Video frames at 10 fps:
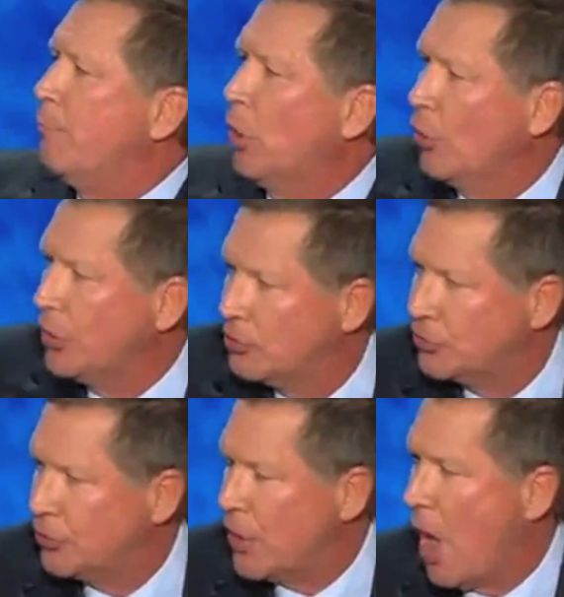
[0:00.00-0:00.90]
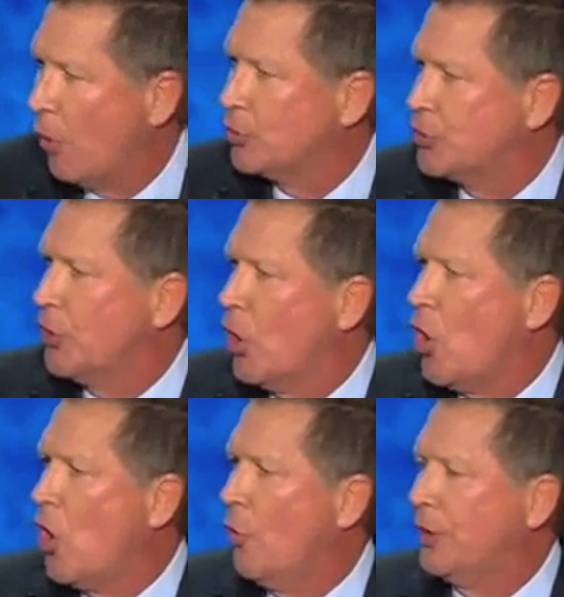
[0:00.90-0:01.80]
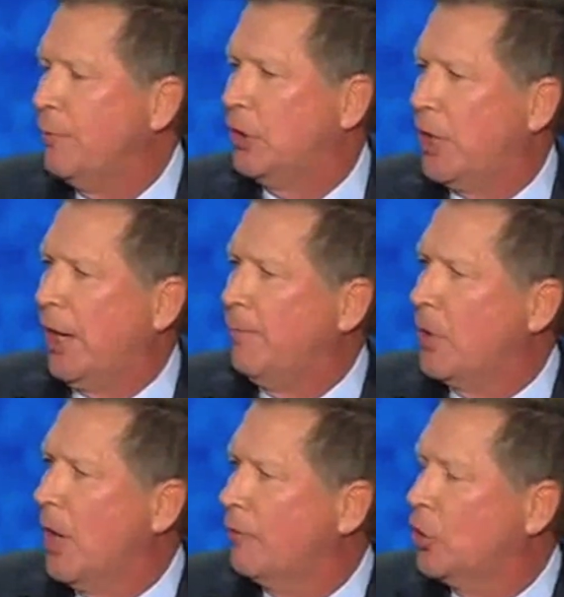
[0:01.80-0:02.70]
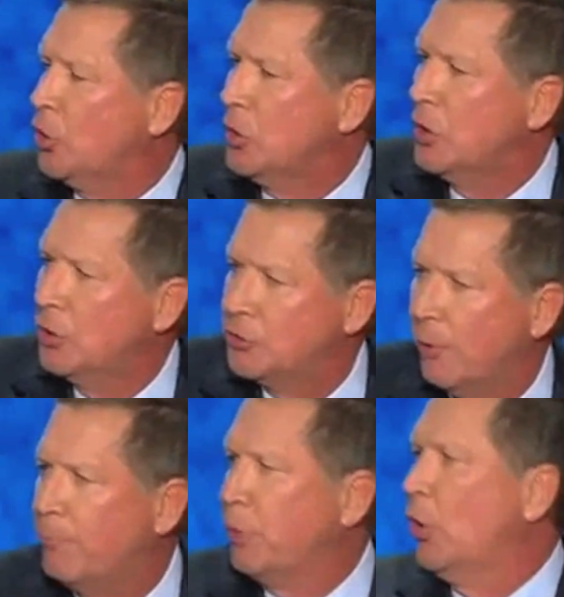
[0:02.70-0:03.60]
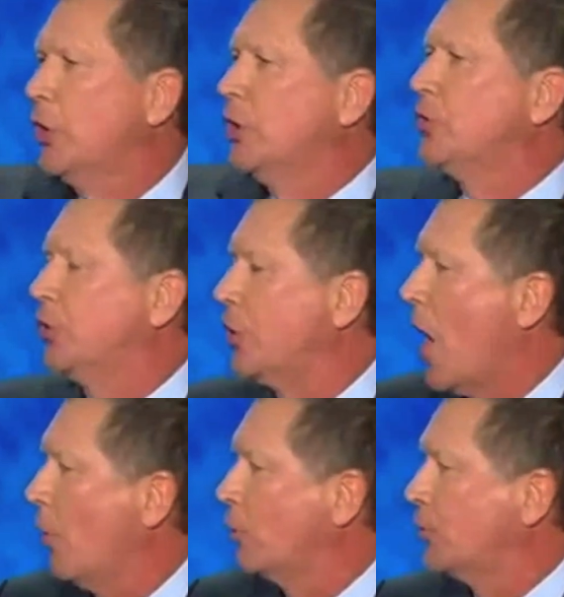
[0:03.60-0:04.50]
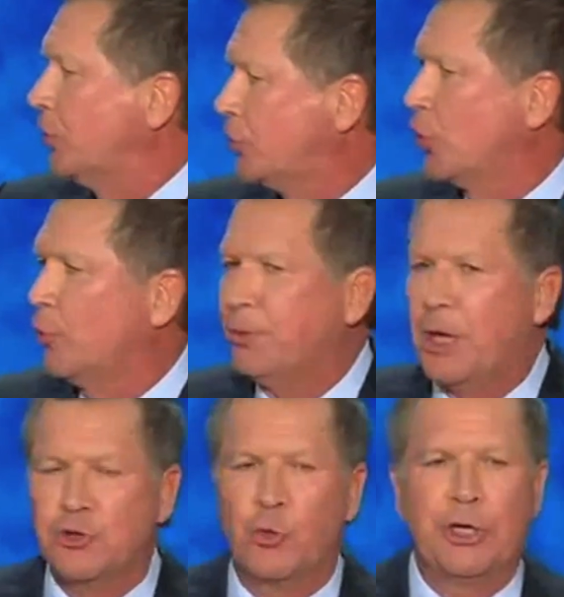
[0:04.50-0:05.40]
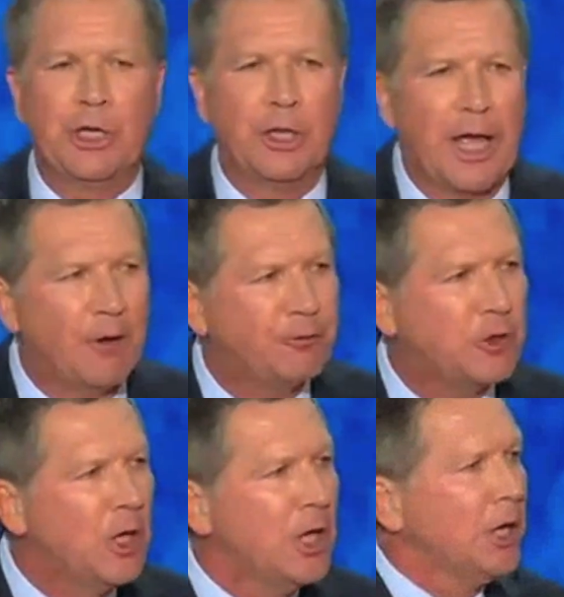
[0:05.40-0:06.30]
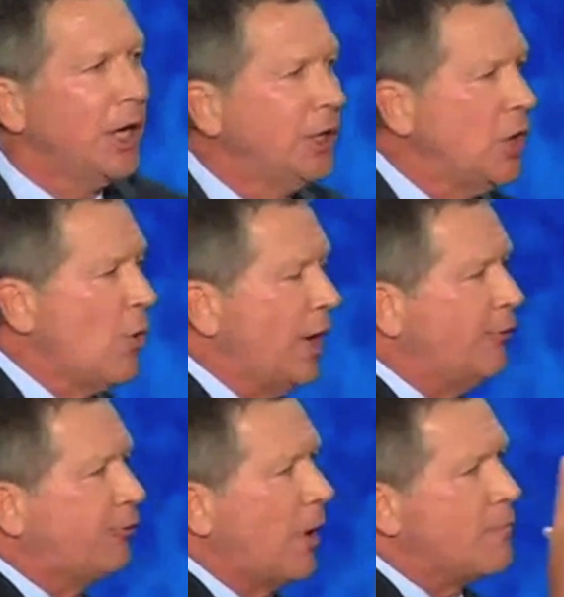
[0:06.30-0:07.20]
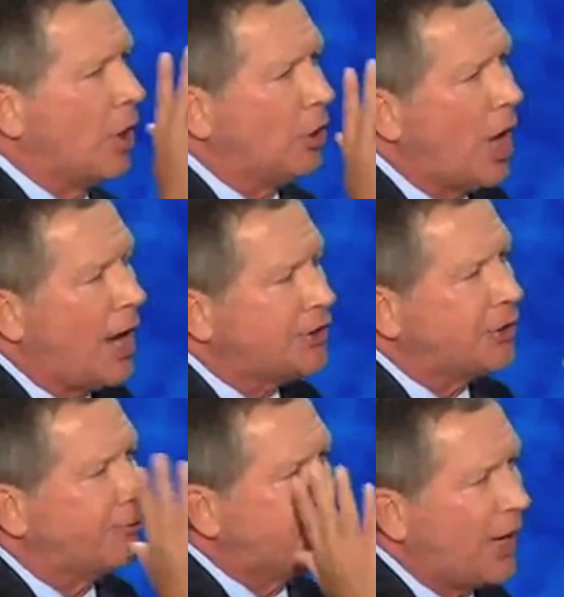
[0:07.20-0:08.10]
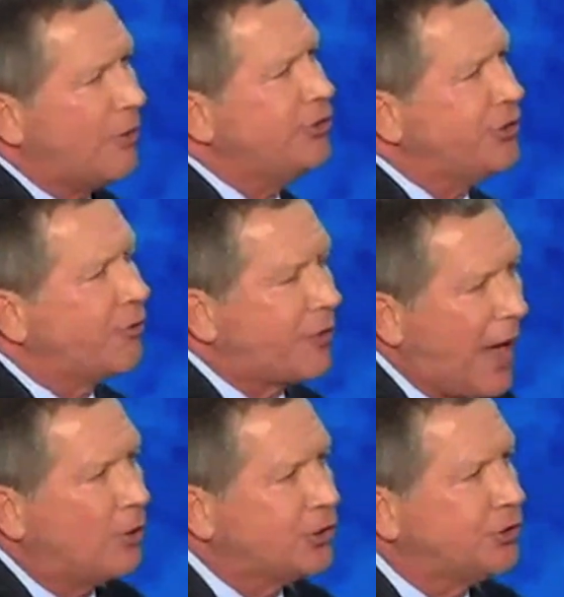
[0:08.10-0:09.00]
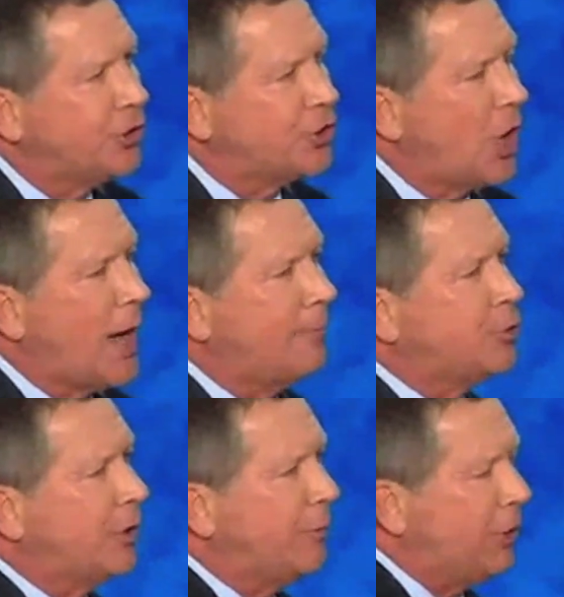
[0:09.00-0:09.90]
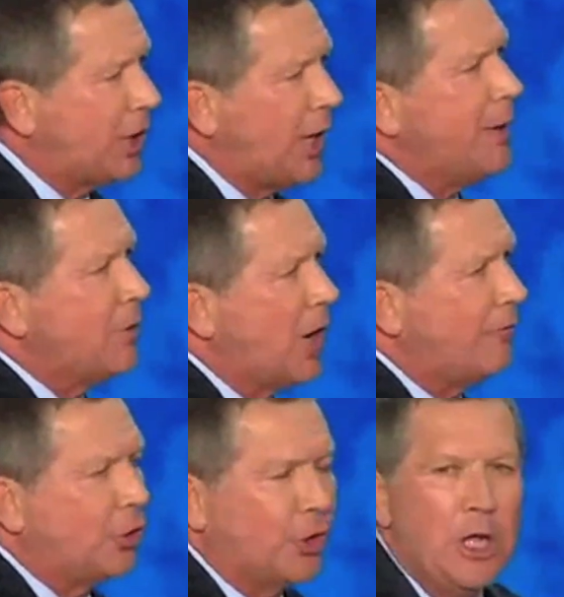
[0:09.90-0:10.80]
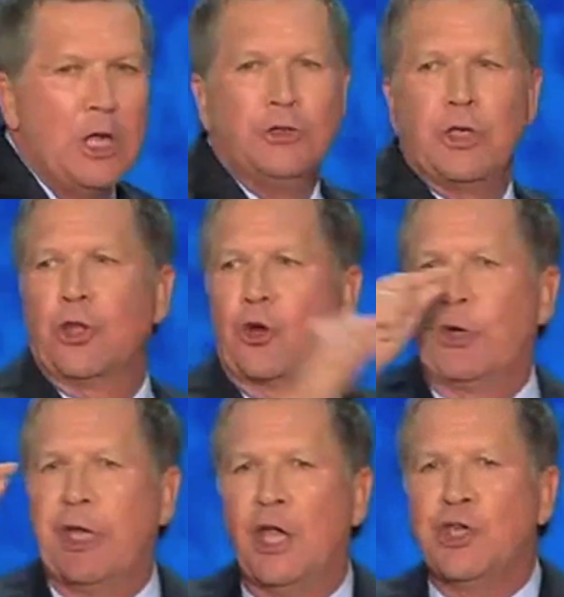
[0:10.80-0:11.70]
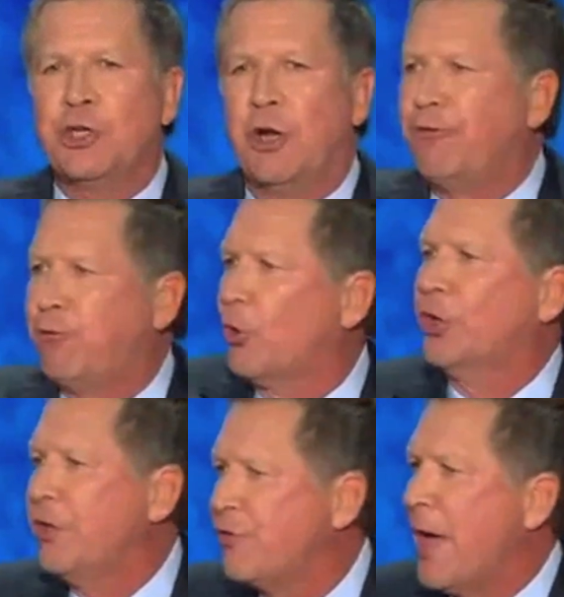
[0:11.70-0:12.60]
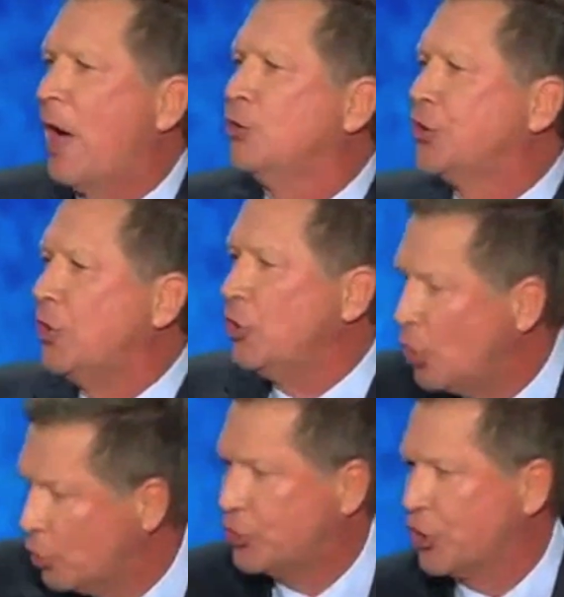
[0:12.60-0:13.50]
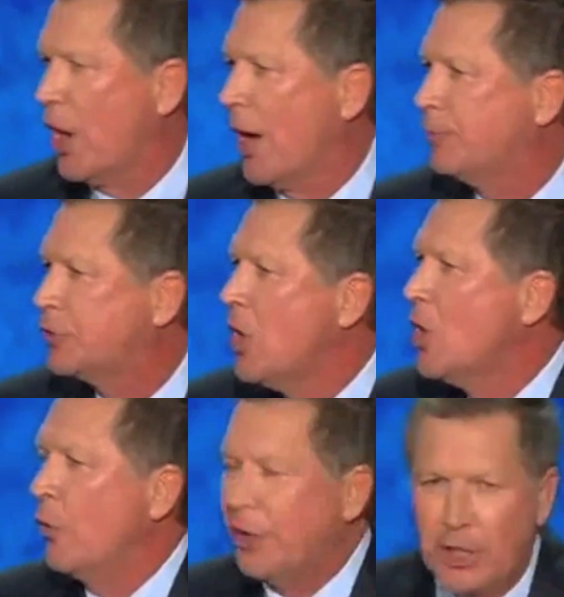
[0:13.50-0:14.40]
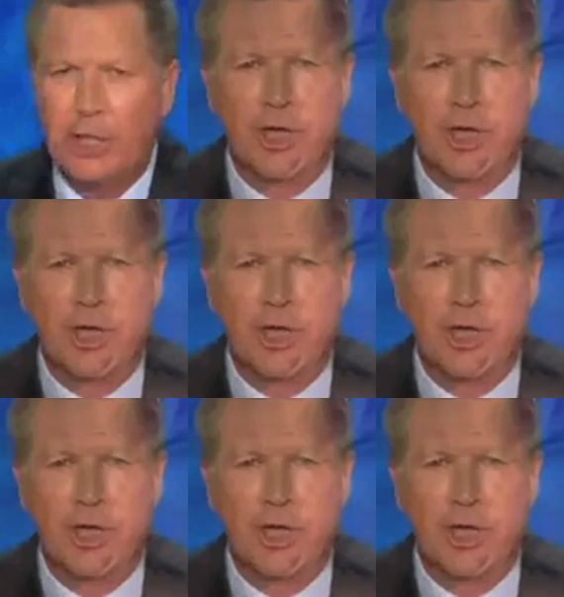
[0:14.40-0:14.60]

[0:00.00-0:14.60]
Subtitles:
billions of dollars in the hole when he became governor to billions of dollars in surplus when he left, and he went from the loss of tens of thousands of jobs when he became governor to the creation of 40,000 new jobs when he